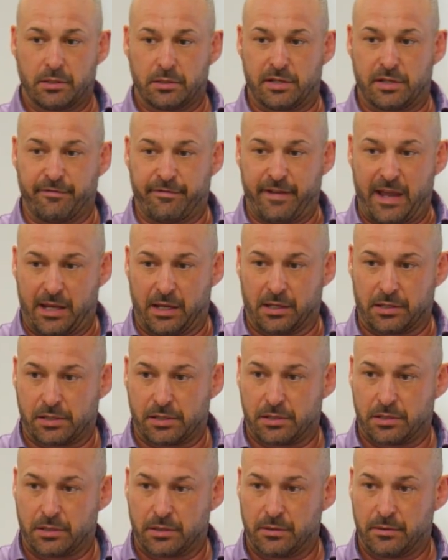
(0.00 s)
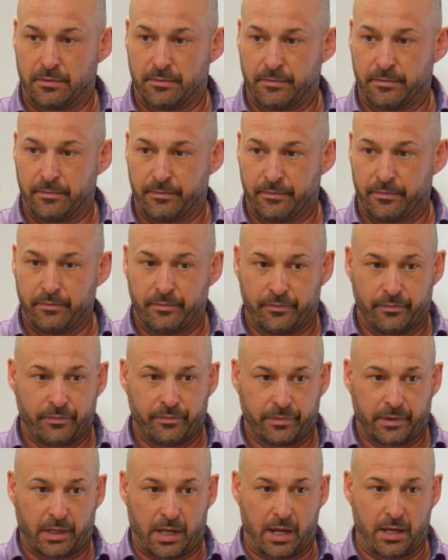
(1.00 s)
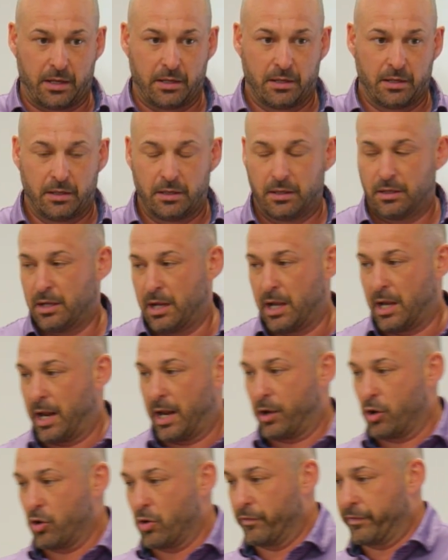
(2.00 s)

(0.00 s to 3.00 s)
to Vegas. Okay and I go